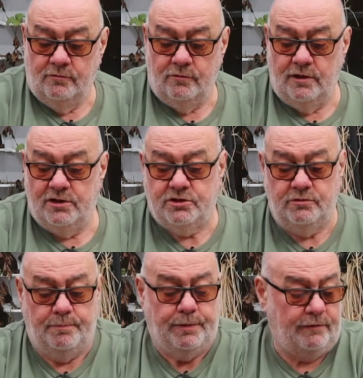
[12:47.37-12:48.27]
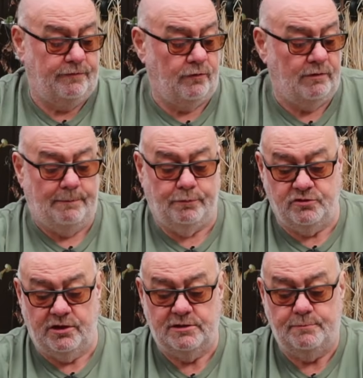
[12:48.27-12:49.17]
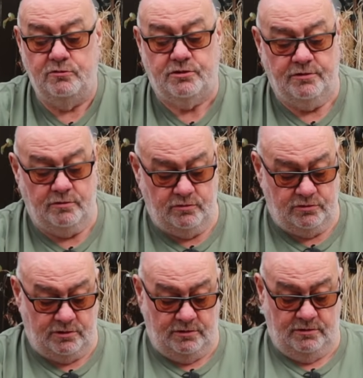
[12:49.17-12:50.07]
Right, let's do the pink fir apples then. There's most of those.